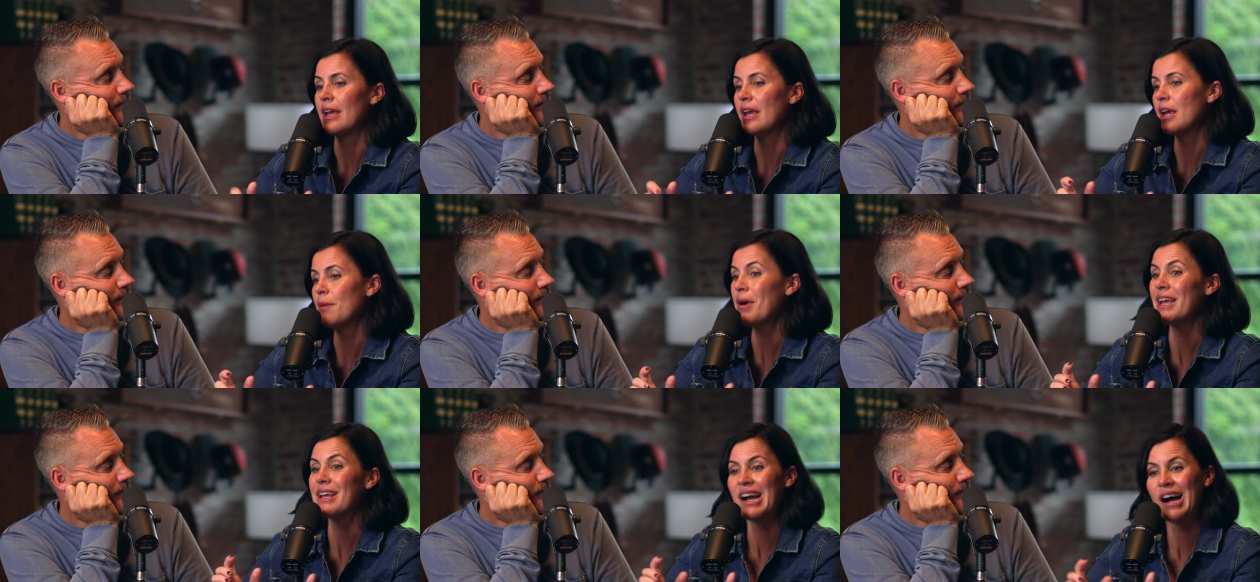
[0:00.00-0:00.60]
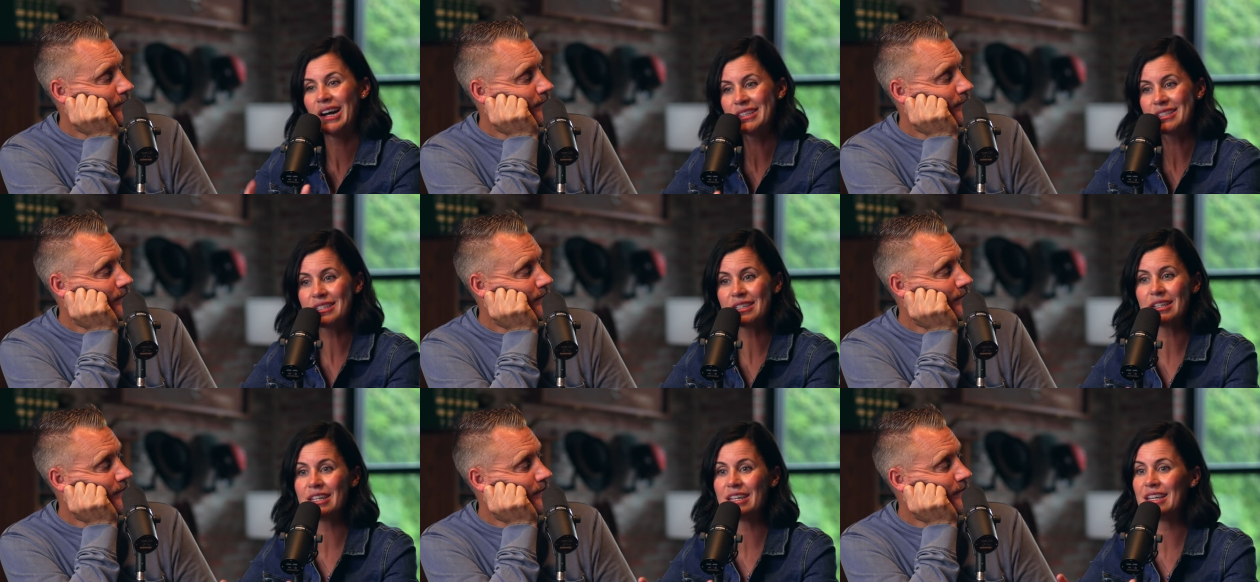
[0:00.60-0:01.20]
Speaker 1: am I
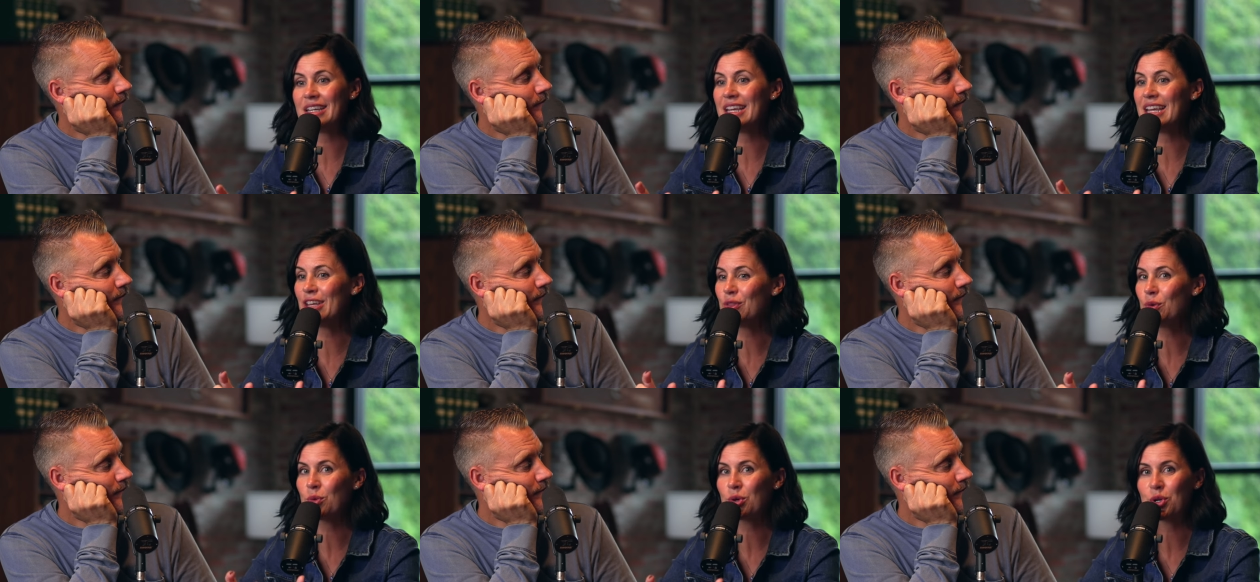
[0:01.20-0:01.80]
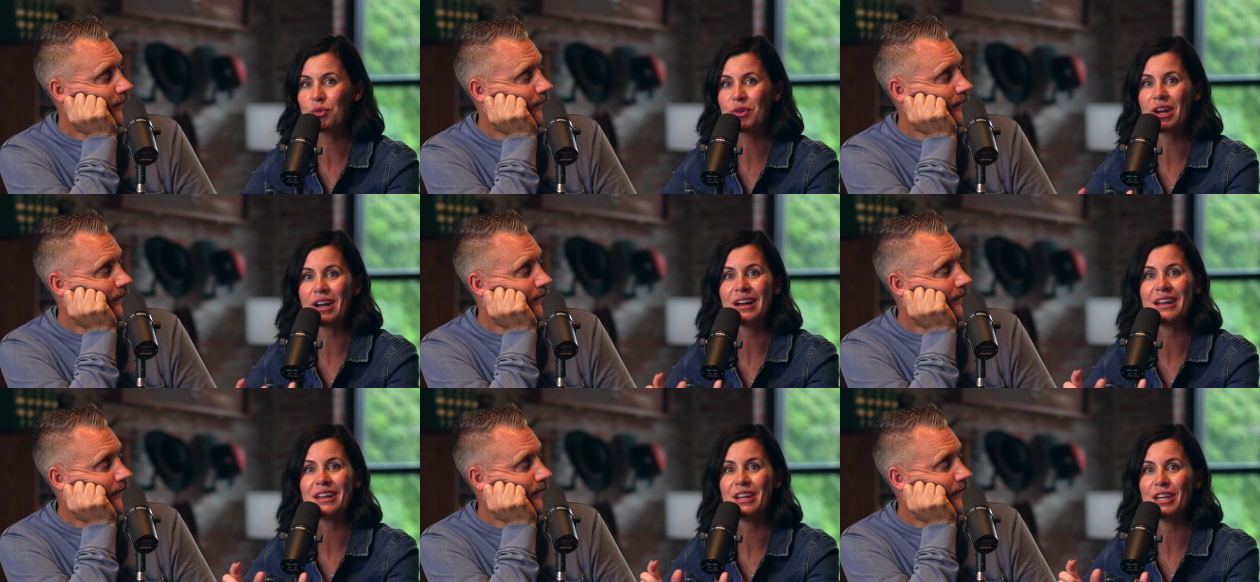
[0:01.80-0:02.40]
constantly in the Word of
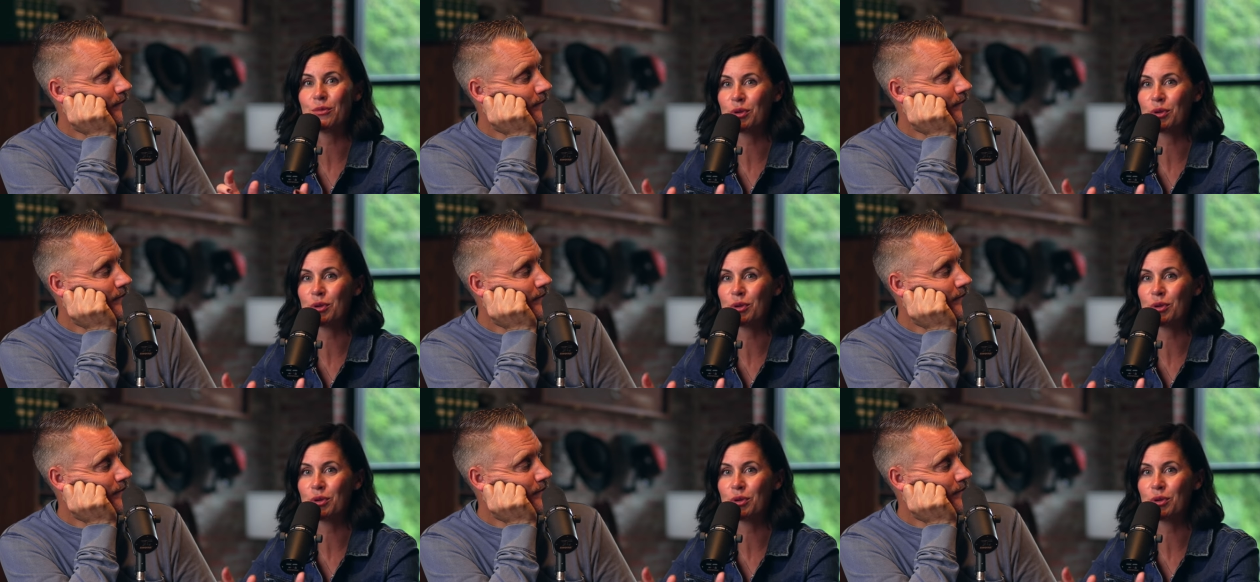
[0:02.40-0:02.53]
God and